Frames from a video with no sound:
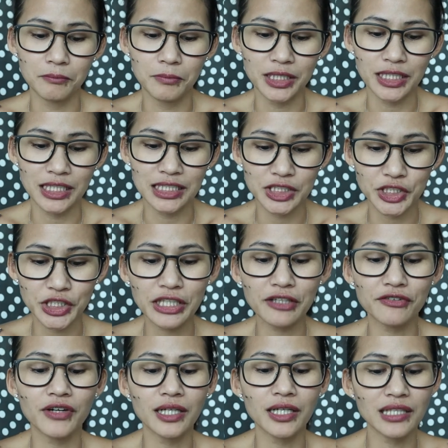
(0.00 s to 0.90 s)
but a
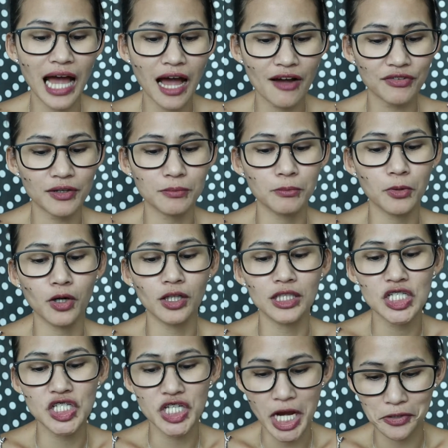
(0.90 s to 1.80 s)
certified
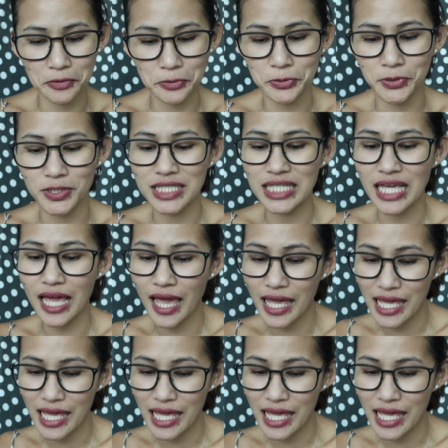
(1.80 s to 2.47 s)
affable, generous,